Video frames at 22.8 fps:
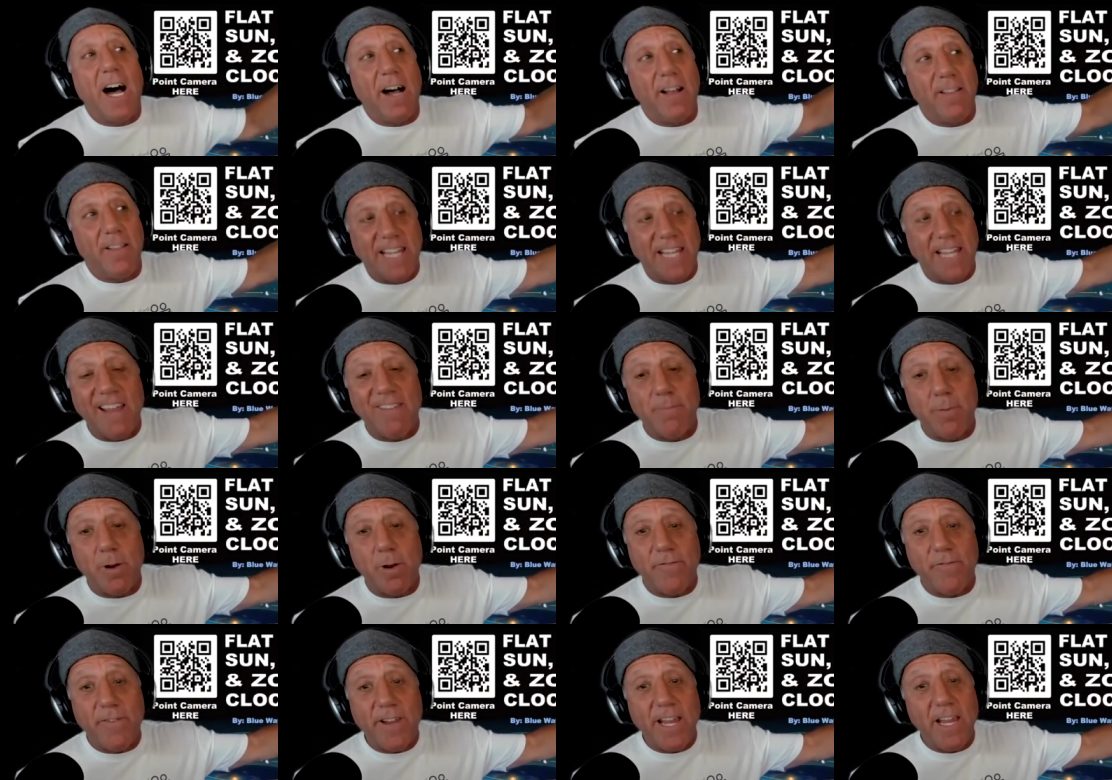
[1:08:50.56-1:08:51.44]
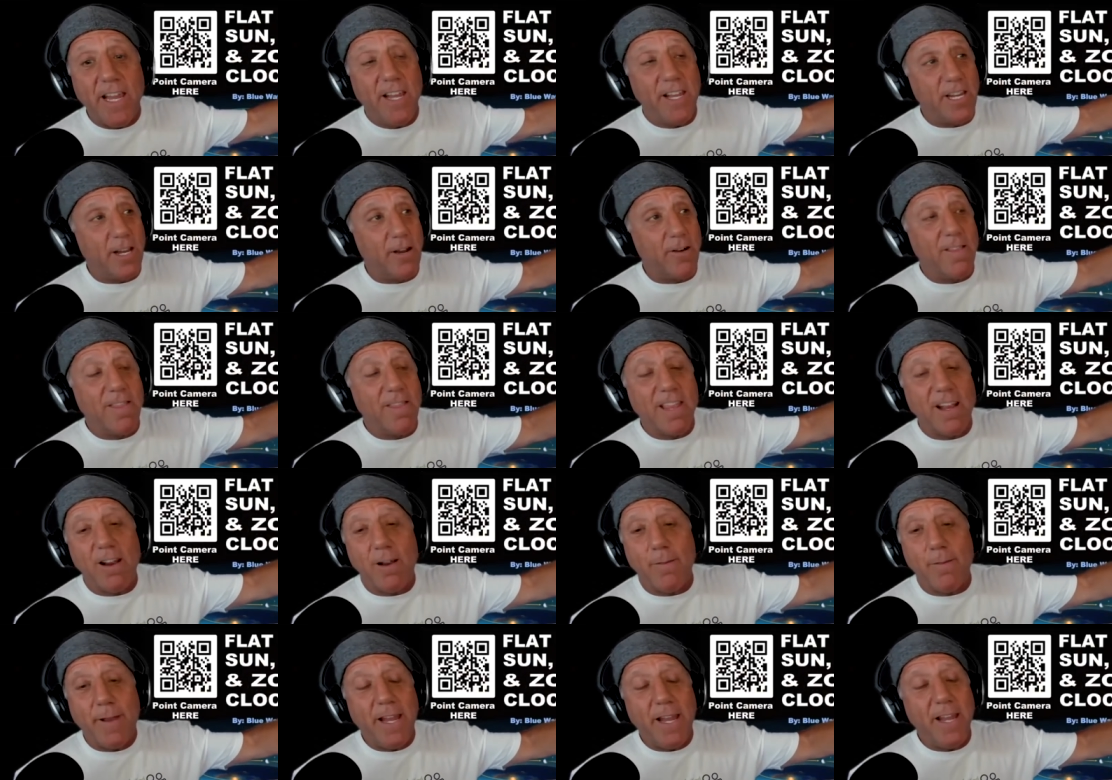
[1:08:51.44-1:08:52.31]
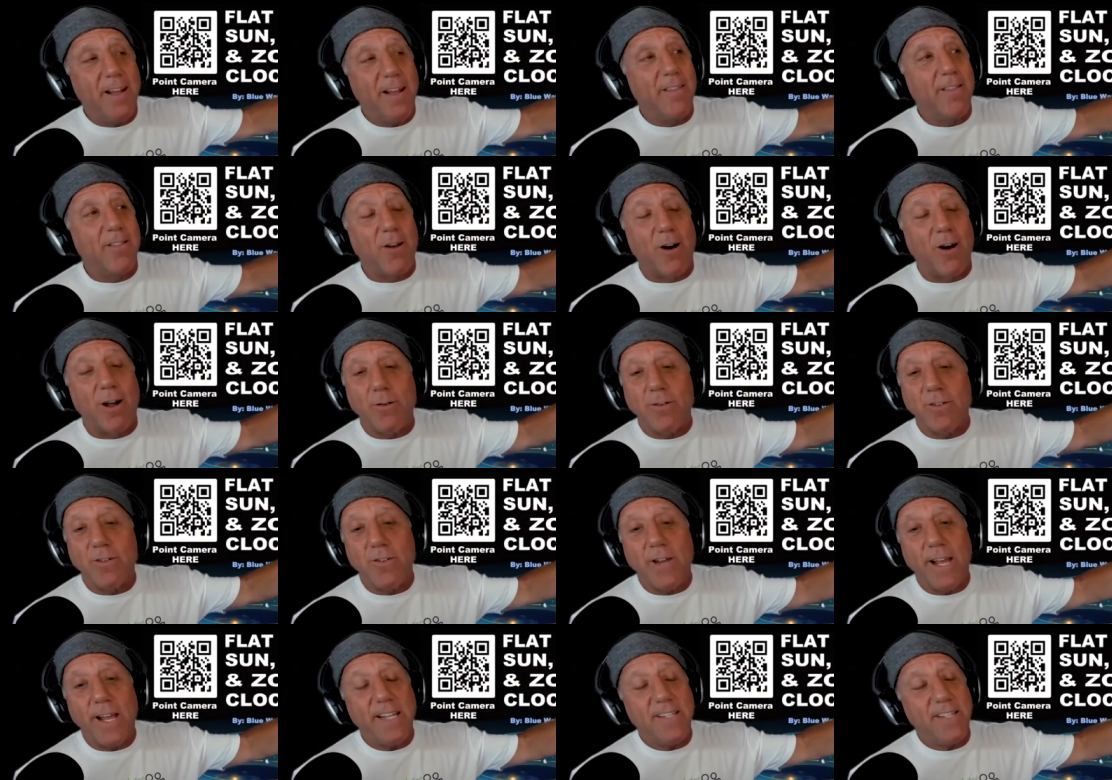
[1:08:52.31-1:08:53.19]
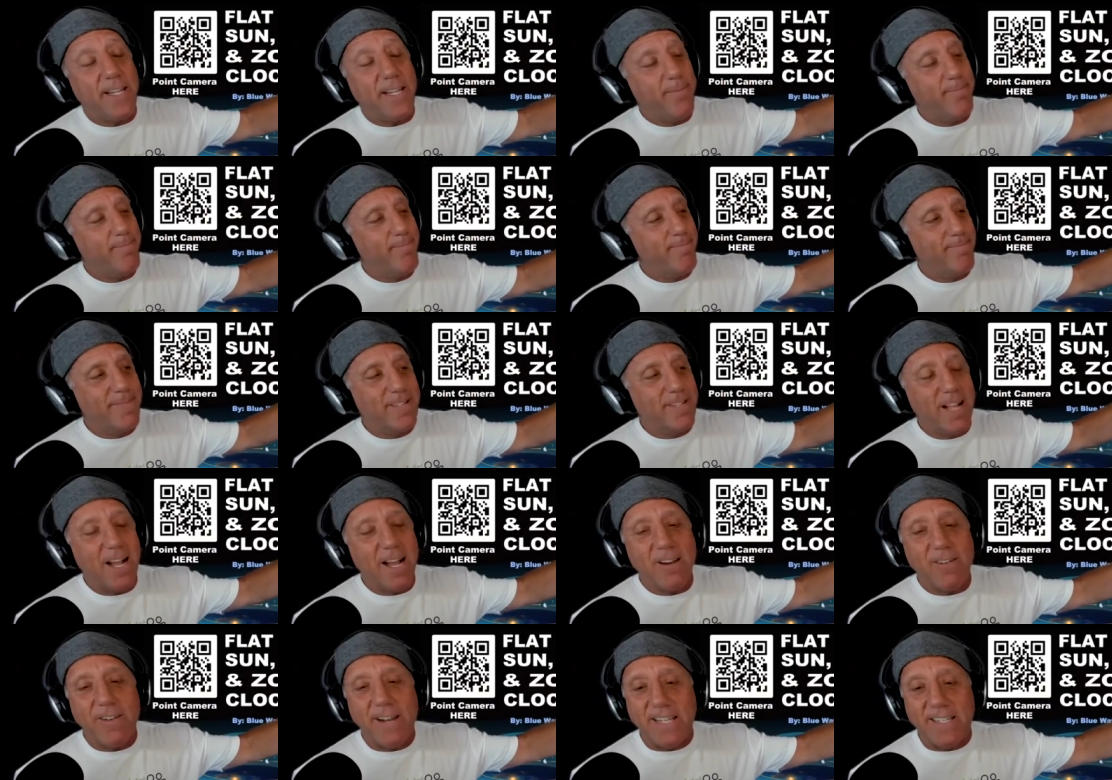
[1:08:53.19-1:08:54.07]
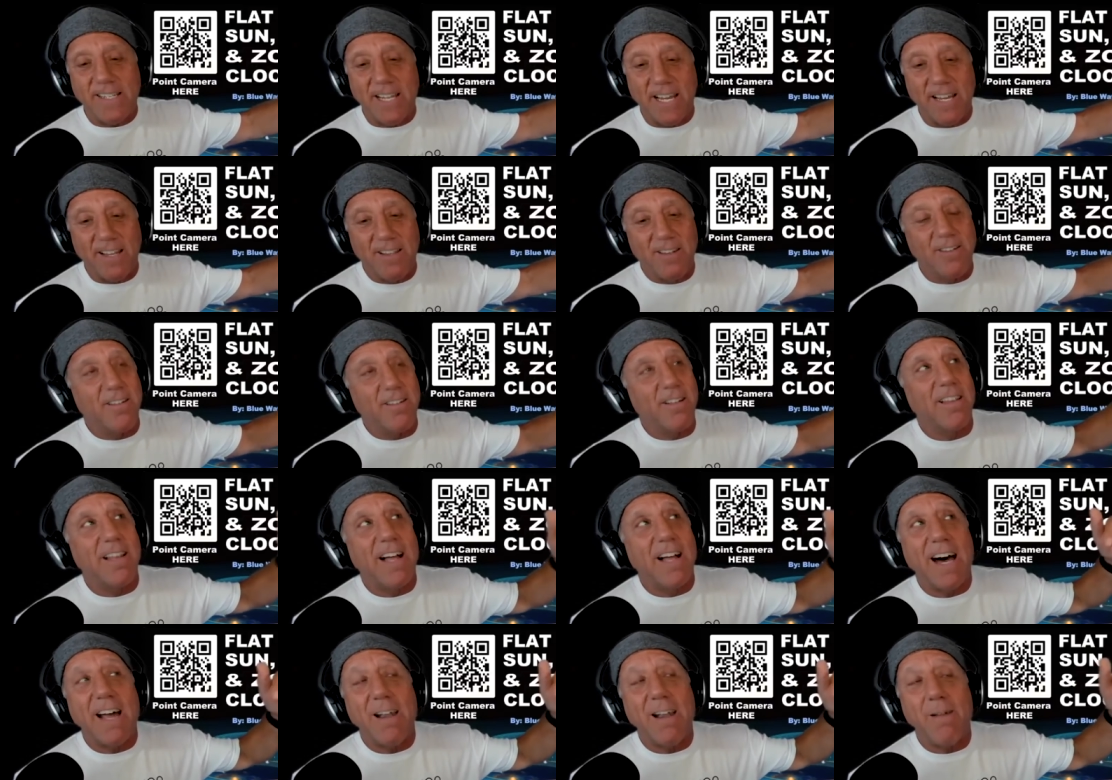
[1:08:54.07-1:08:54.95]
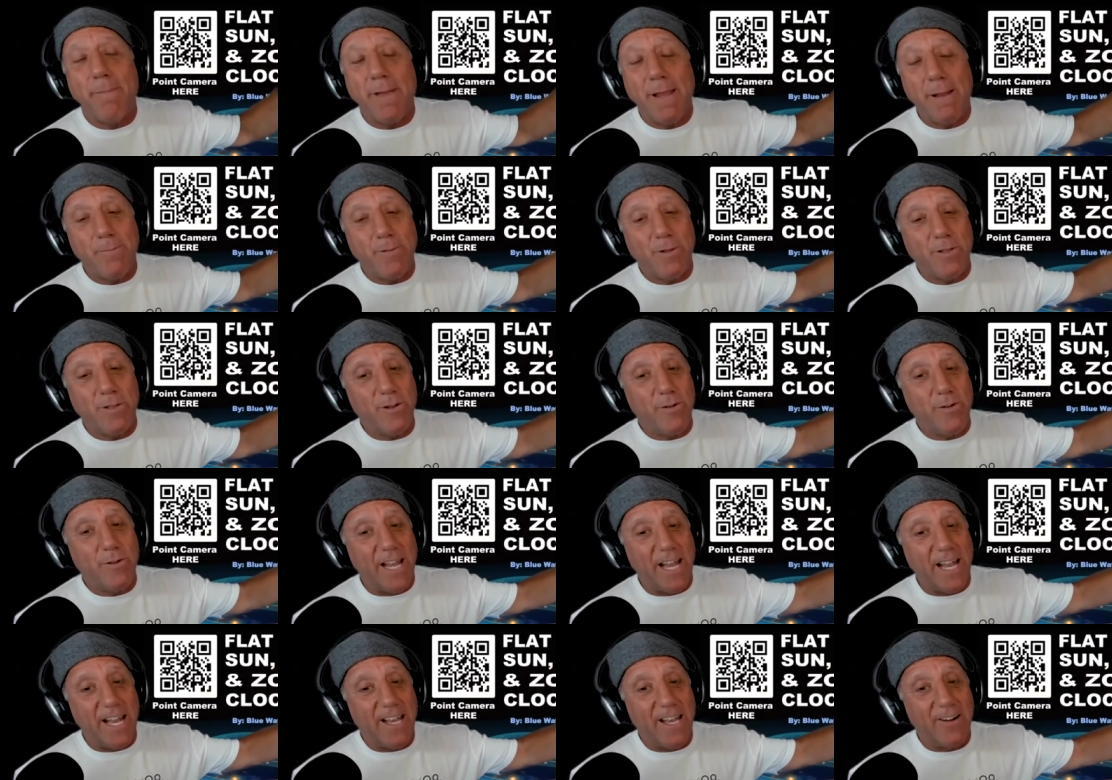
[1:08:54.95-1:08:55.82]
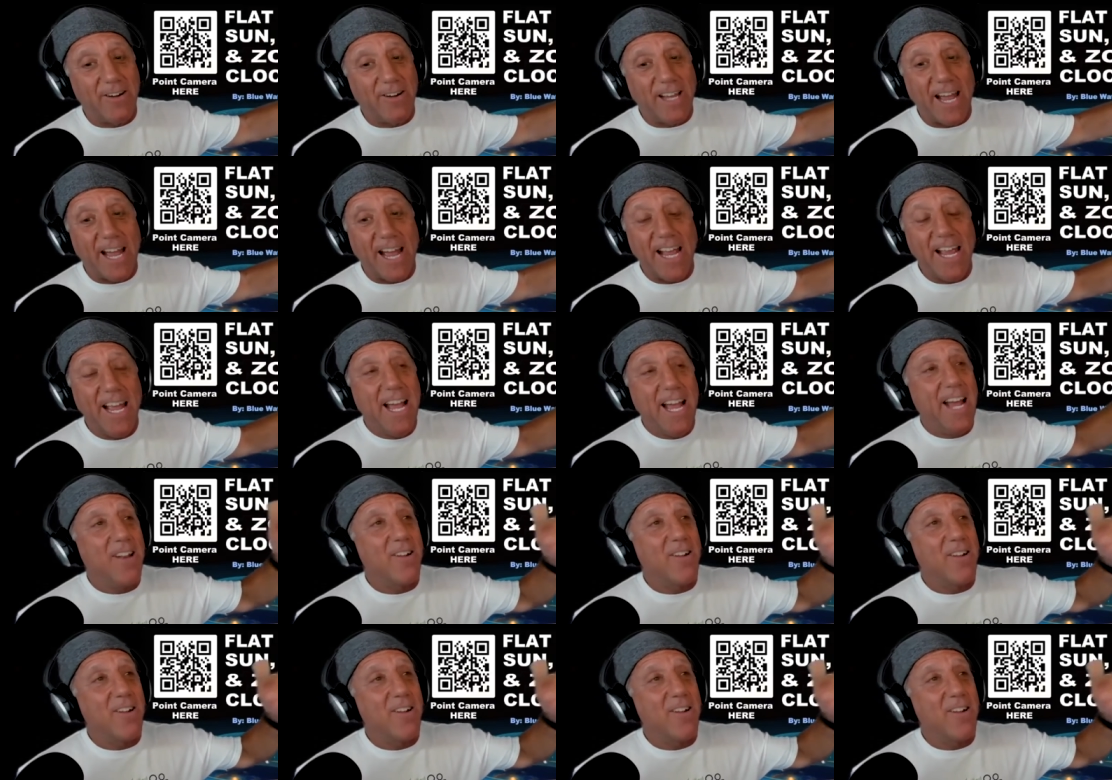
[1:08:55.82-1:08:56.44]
Dave Murphy, urine therapy, thought it was crazy. It's not crazy. There's a lot of people doing it. Okay.